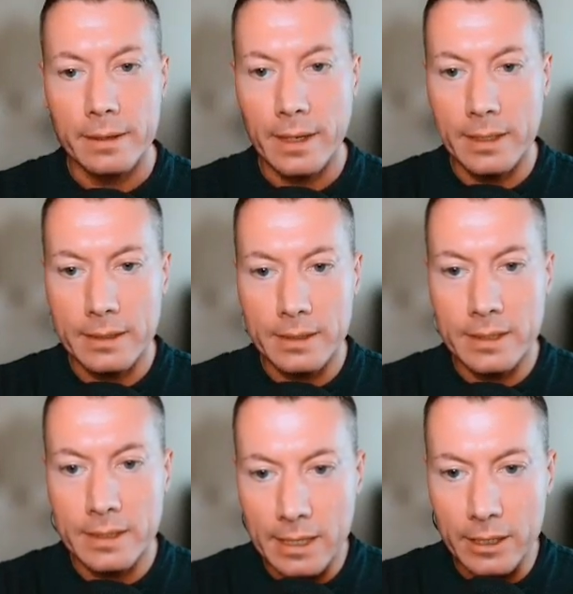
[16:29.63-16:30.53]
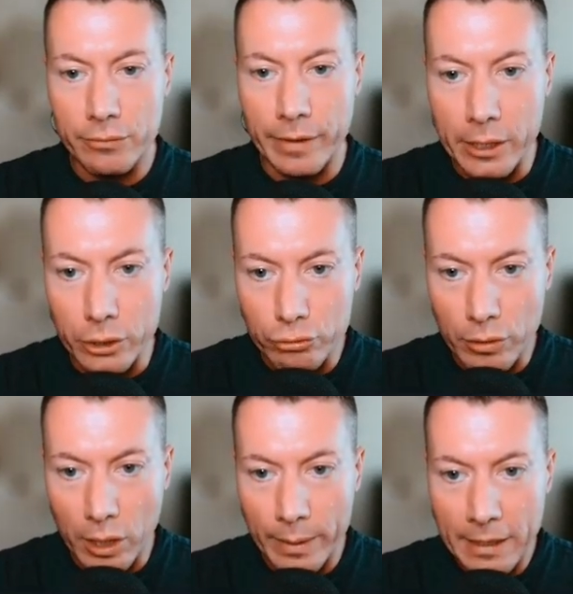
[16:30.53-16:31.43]
Okay, so sellers are in
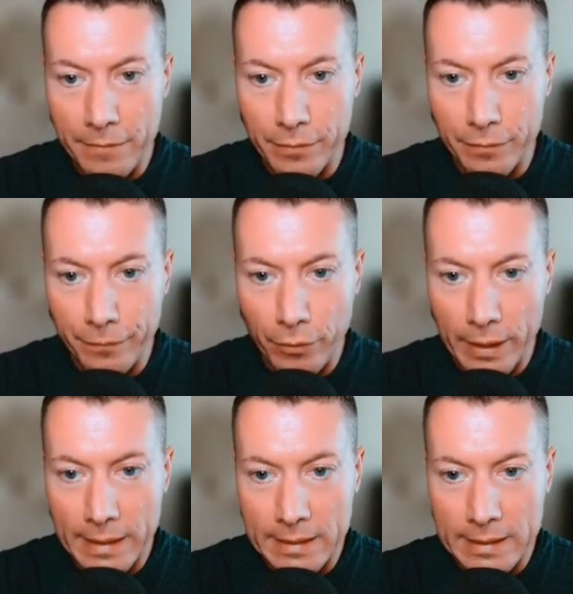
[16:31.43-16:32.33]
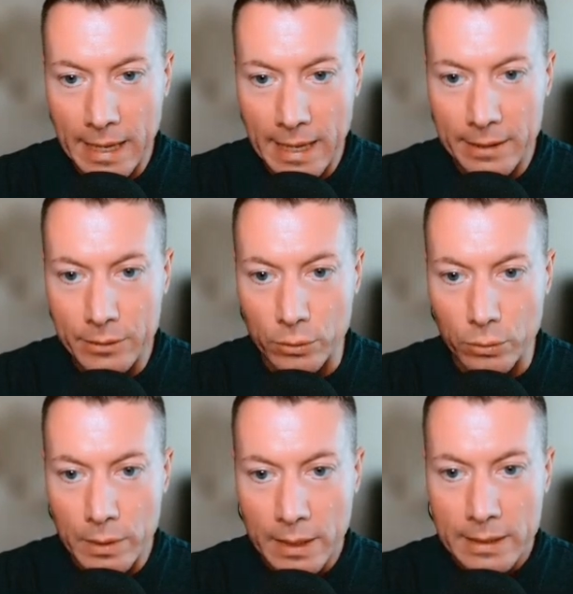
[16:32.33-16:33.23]
control, and even Friday's
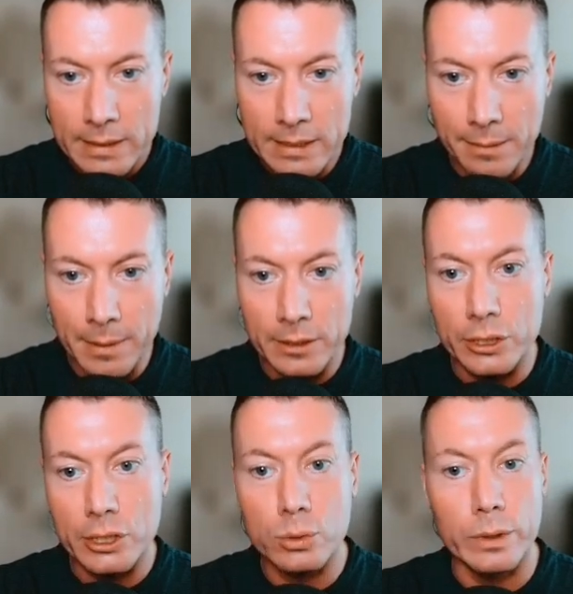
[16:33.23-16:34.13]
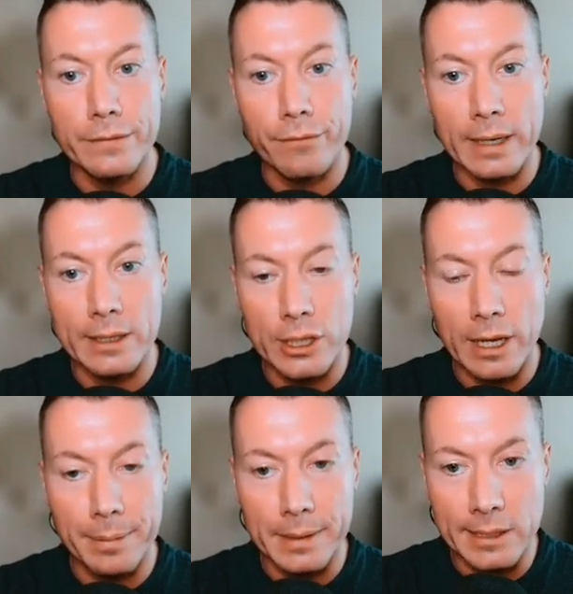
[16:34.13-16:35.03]
candle, similar to Swiss franc,
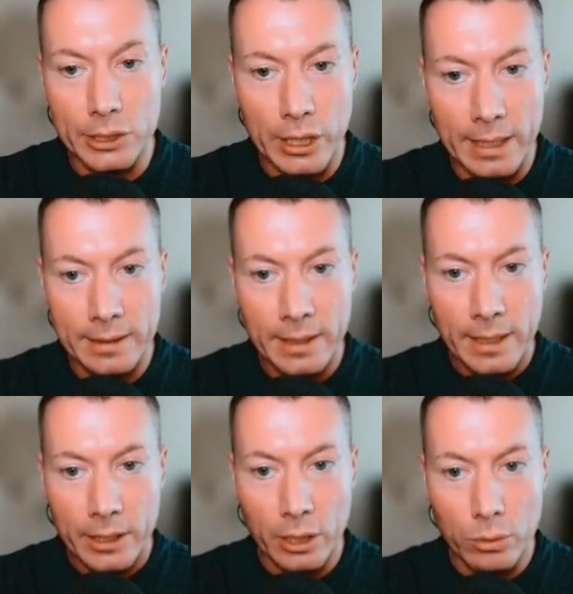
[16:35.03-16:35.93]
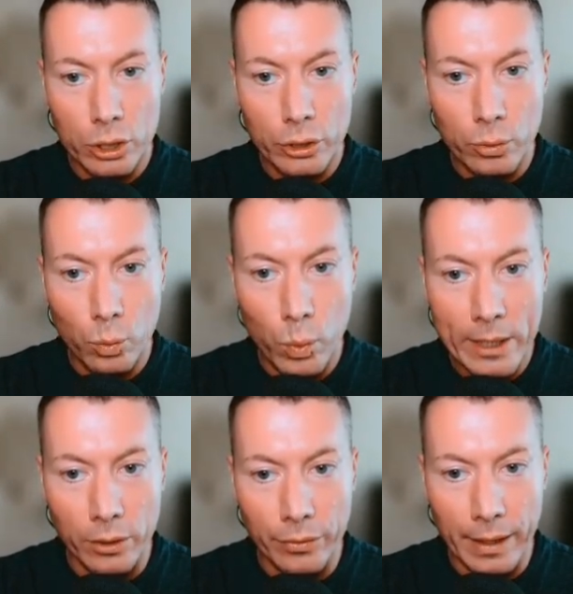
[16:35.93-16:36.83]
Japanese yen, you know, look at the
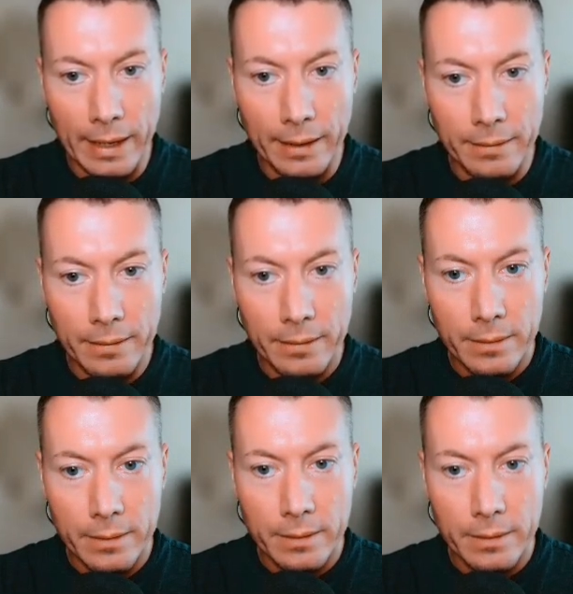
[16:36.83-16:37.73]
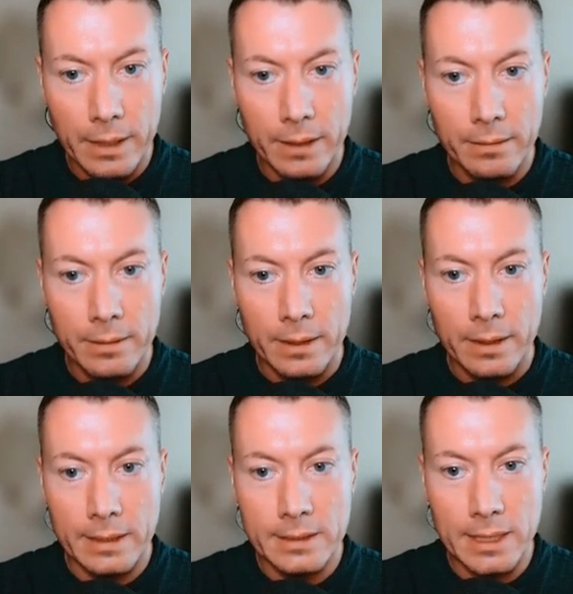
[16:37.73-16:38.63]
wick on that. Yeah,
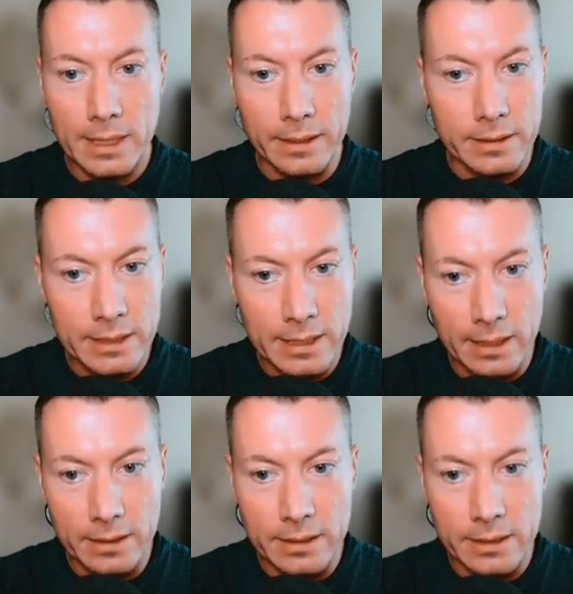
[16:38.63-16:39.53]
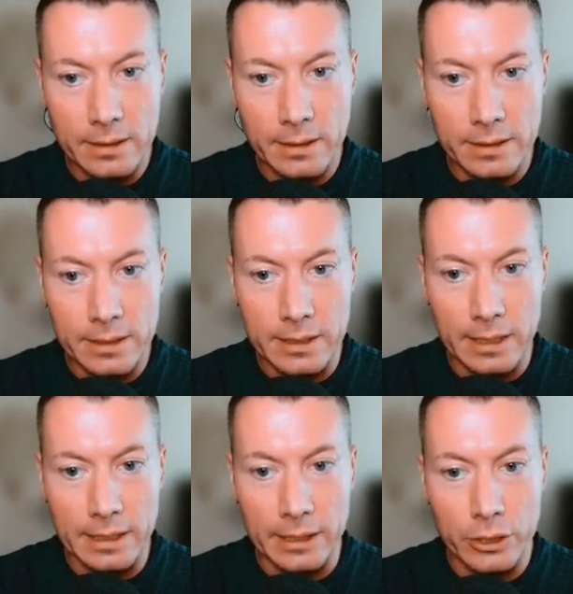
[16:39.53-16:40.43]
that's telling us sellers are
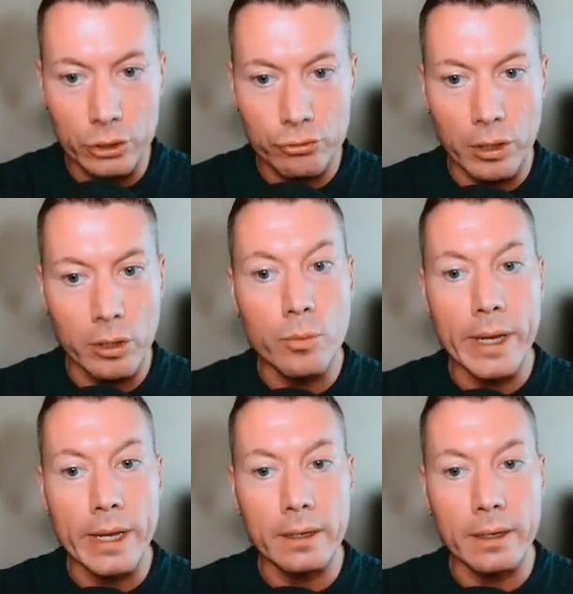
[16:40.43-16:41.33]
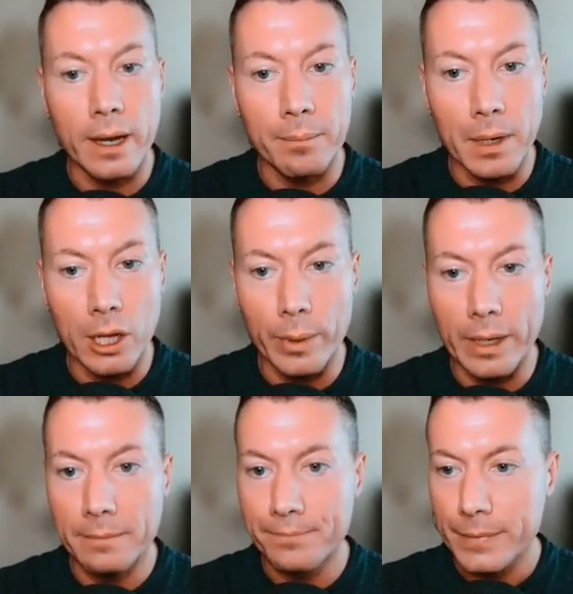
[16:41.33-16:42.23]
still in control and we can come
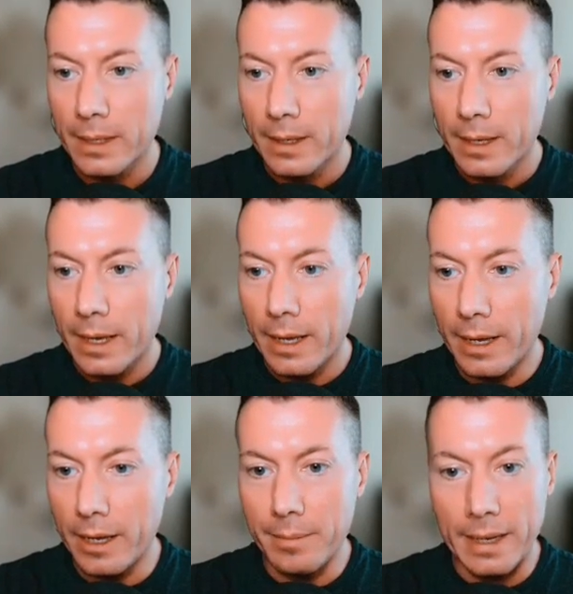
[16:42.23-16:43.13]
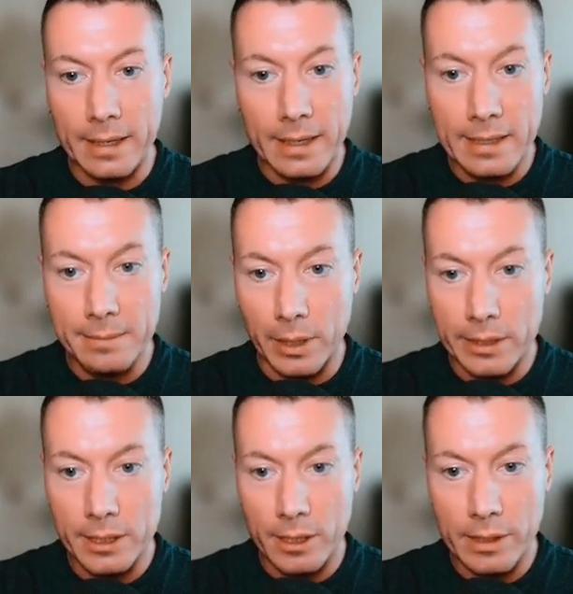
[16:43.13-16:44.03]
lower. And again,
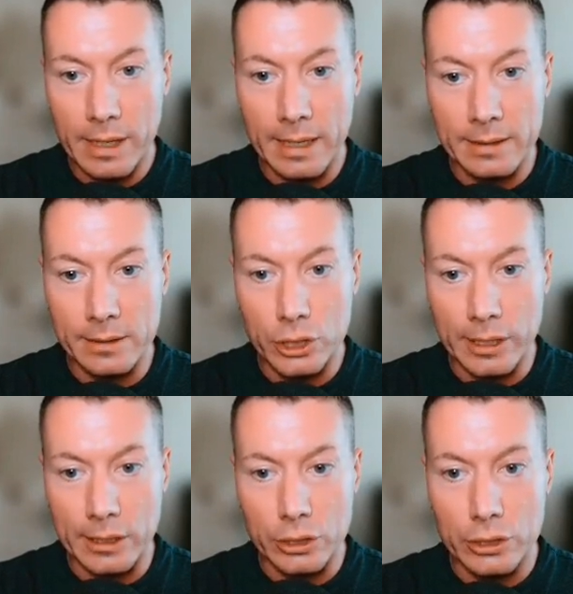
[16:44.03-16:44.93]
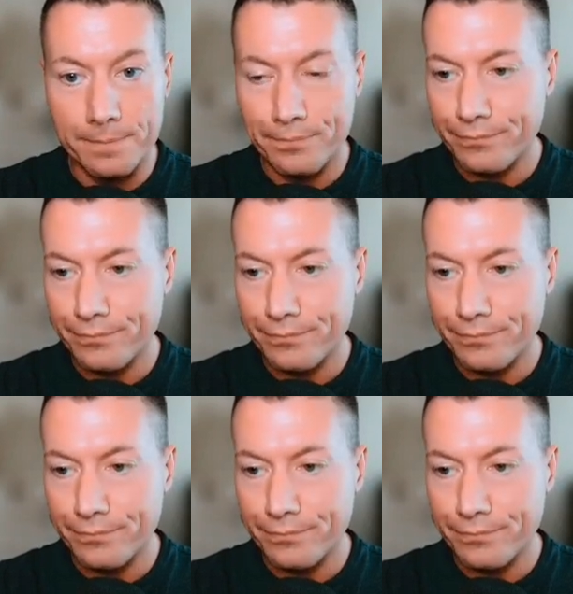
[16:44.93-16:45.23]
my target hasn't changed.